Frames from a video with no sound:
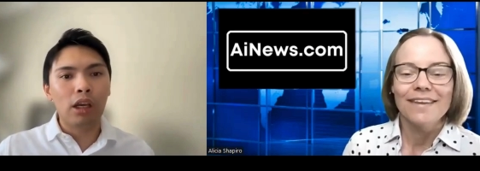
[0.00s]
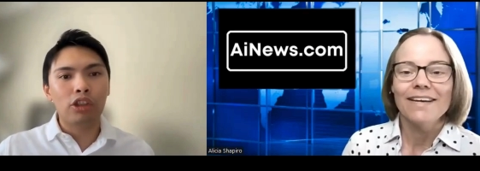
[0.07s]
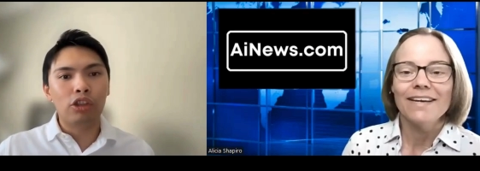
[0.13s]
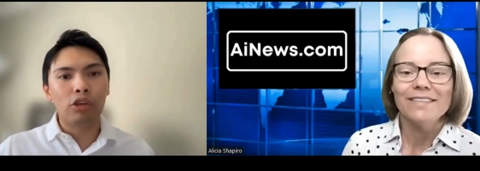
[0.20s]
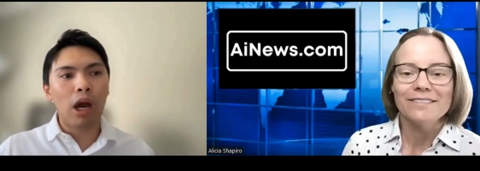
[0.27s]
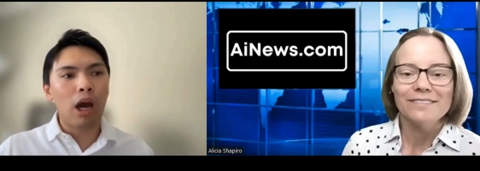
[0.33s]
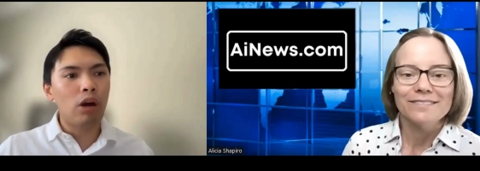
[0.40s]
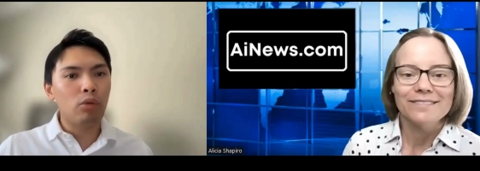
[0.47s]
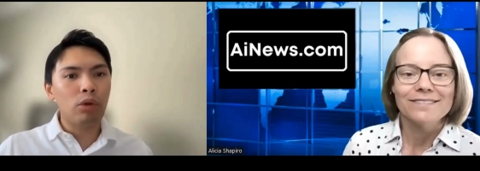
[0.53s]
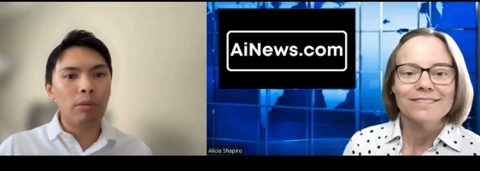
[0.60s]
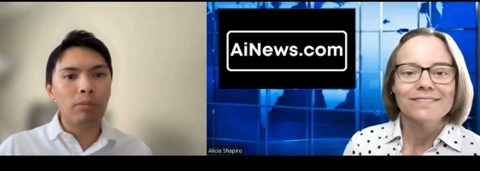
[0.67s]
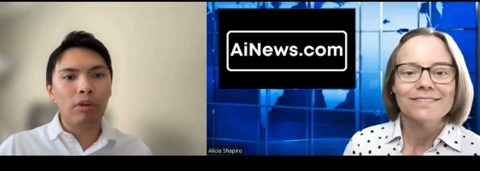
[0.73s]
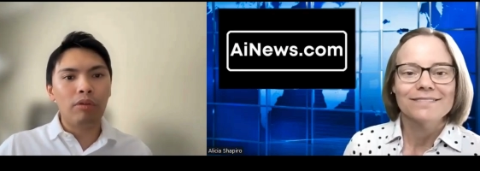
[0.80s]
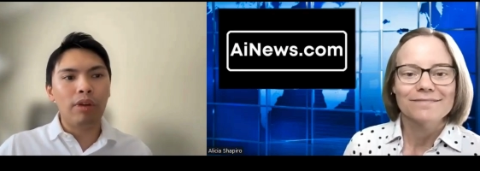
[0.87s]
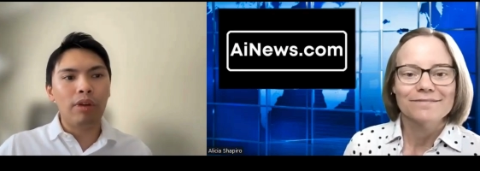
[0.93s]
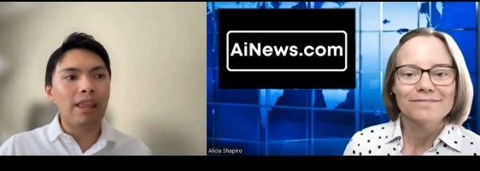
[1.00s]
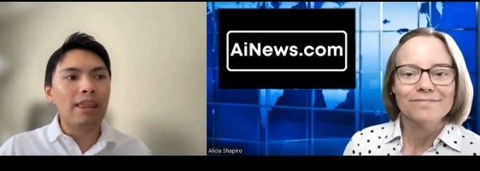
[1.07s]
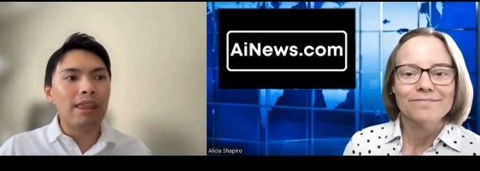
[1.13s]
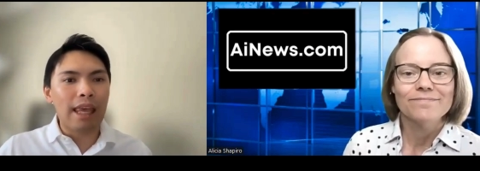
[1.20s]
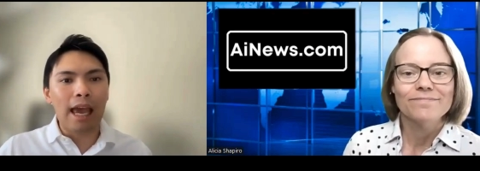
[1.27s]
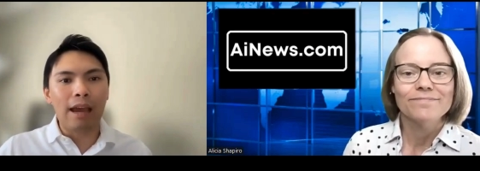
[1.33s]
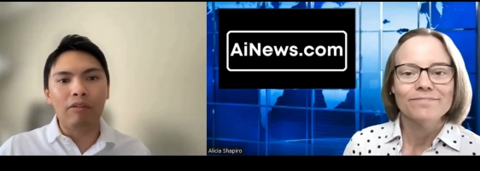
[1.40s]
Speaker 1: So how do we prevent
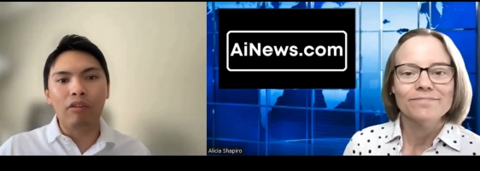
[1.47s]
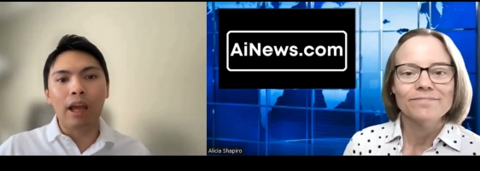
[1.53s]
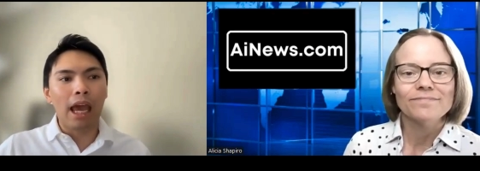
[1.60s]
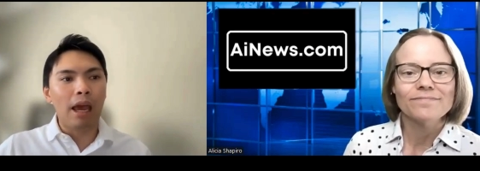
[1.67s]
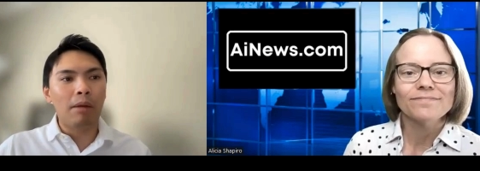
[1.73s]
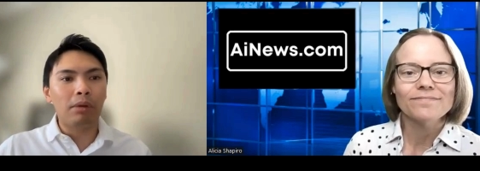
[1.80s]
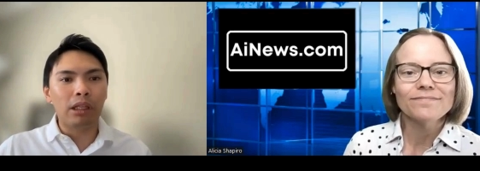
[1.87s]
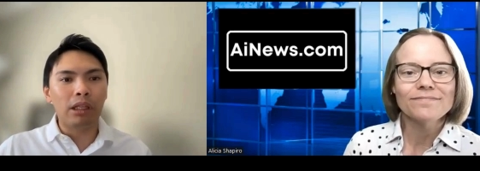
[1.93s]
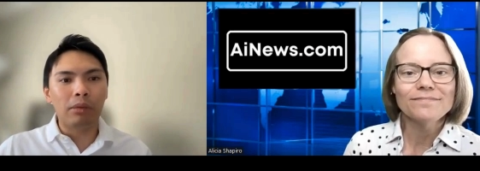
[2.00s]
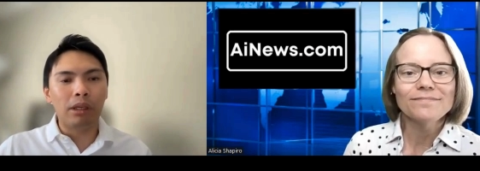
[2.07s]
that from happening?